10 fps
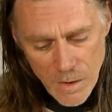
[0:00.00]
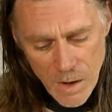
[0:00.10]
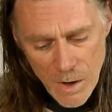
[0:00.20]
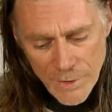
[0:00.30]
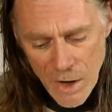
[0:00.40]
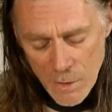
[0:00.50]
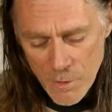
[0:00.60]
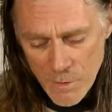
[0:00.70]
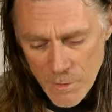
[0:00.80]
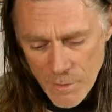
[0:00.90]
I know
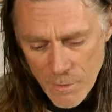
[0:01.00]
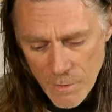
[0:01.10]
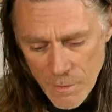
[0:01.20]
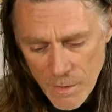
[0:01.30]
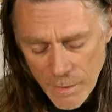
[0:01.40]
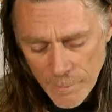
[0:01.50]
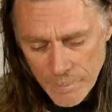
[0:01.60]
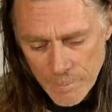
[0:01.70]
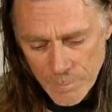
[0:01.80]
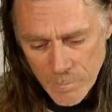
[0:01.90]
that
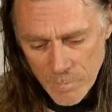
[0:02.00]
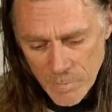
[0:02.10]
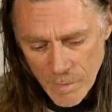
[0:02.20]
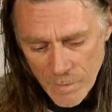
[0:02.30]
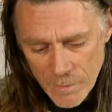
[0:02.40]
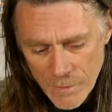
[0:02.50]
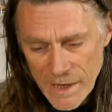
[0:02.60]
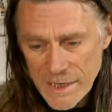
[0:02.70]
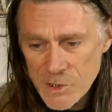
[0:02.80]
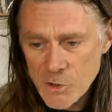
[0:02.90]

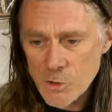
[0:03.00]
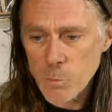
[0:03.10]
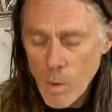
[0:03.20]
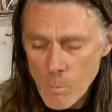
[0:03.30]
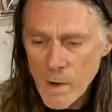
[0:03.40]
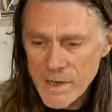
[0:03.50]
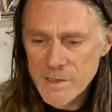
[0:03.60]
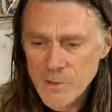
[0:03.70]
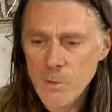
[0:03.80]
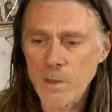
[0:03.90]
that is just one way to
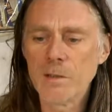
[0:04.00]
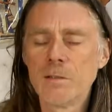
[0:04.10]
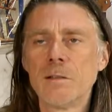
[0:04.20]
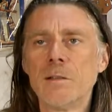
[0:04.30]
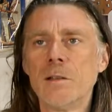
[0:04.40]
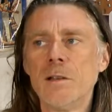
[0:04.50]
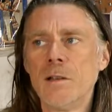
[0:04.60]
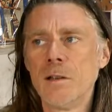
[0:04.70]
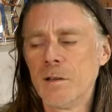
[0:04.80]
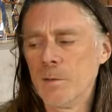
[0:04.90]
do it.
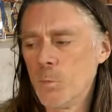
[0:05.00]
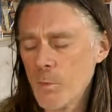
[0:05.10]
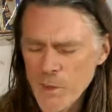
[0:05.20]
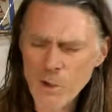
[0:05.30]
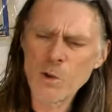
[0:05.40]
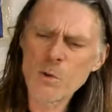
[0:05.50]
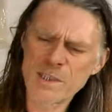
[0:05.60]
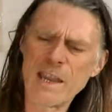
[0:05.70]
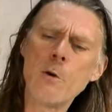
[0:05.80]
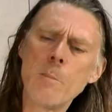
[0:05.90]
One thing I always
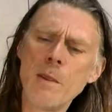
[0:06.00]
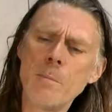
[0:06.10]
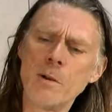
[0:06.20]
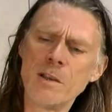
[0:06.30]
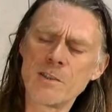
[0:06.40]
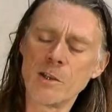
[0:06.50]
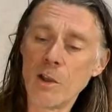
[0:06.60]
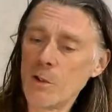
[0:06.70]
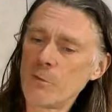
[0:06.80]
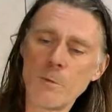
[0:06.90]
tell people is to
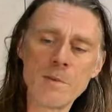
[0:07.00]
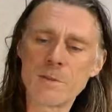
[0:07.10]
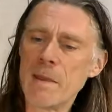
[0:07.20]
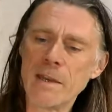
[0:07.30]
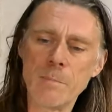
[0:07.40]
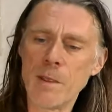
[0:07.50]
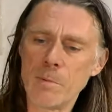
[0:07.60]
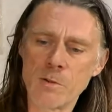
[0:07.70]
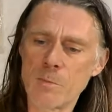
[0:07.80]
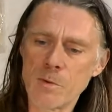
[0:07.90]
learn from as many
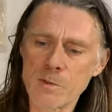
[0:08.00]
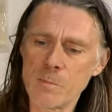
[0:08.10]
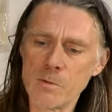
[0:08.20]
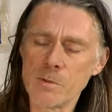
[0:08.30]
people as possible.